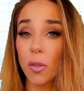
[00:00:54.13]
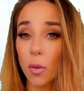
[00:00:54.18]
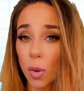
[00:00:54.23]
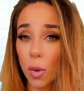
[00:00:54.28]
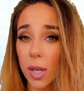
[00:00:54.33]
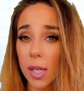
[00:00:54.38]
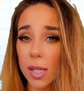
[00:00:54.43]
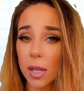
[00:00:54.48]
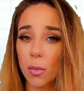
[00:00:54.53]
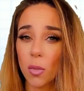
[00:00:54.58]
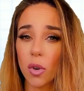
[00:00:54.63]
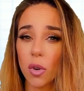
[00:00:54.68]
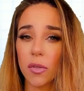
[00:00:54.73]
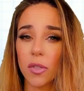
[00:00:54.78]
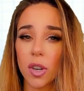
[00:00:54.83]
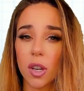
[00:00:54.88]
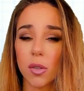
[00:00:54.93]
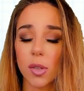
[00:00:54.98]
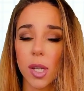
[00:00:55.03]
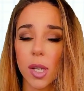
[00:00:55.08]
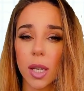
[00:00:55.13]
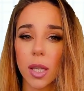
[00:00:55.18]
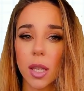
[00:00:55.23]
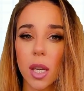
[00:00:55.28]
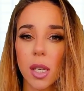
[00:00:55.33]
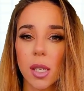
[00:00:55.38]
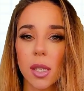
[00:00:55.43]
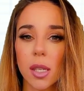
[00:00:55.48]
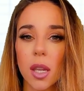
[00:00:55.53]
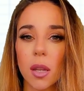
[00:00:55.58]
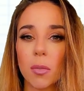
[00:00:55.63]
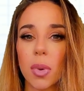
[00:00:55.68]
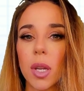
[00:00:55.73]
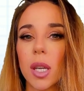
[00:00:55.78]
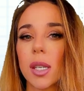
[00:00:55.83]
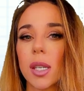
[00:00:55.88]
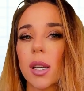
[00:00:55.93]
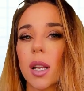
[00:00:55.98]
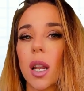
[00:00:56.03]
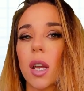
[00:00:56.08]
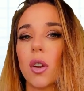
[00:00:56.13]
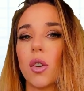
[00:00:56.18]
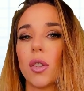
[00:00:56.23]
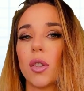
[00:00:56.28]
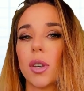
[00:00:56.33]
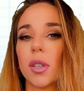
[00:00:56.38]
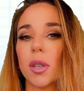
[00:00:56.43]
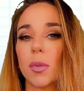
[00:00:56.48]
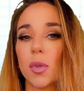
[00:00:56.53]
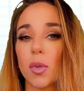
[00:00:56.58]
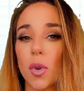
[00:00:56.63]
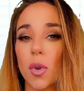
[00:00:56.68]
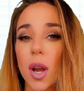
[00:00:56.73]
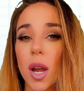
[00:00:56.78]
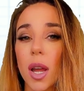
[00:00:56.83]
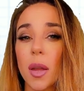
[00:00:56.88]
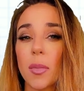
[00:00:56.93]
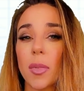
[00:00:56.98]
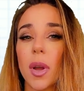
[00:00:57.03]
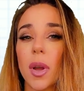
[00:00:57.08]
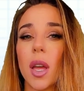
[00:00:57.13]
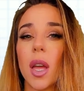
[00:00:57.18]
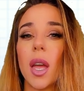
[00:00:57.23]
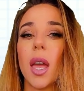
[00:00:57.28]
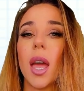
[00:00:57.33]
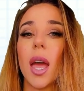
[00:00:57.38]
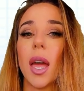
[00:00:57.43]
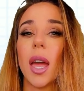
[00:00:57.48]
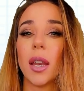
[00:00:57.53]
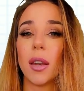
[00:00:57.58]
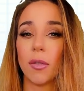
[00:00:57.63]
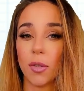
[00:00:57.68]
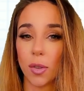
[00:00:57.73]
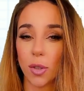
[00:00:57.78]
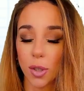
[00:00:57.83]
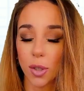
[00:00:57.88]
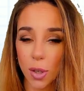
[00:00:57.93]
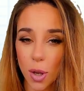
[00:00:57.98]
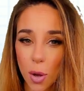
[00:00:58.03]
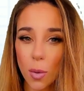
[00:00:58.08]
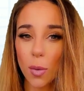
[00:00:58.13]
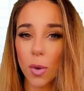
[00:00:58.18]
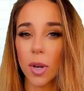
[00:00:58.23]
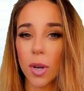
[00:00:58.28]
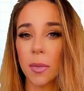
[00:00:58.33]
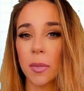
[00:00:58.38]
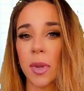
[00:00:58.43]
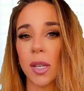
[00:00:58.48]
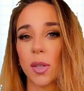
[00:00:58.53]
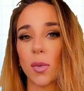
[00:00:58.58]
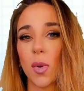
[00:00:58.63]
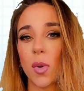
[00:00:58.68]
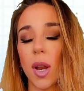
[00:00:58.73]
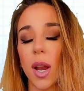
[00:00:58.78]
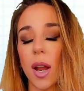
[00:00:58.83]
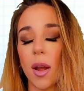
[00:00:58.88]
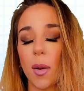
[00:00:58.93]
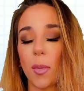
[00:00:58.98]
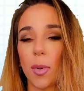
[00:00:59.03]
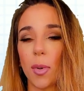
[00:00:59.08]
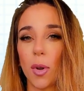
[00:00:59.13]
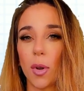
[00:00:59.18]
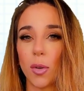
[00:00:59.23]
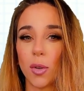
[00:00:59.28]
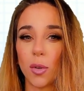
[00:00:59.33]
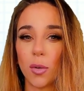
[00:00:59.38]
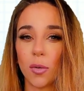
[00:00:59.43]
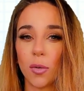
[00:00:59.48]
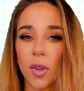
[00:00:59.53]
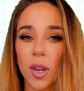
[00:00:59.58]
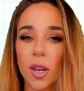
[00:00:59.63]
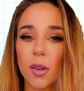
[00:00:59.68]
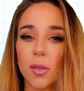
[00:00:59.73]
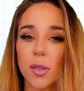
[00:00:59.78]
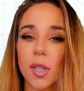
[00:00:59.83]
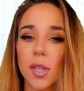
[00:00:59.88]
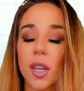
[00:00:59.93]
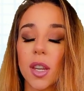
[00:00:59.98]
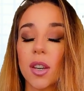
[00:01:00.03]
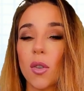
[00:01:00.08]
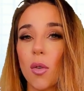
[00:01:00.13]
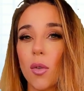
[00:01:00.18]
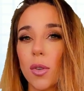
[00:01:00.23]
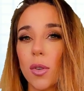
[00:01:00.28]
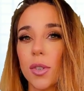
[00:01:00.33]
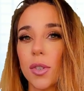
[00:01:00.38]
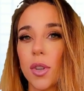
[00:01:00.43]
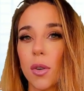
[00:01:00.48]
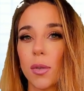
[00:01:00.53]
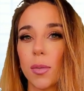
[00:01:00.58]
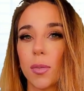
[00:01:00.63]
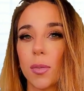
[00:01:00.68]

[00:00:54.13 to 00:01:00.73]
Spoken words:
you want to see more videos like these, then please click on the subscribe. And if you don't want to miss when I upload new videos, then also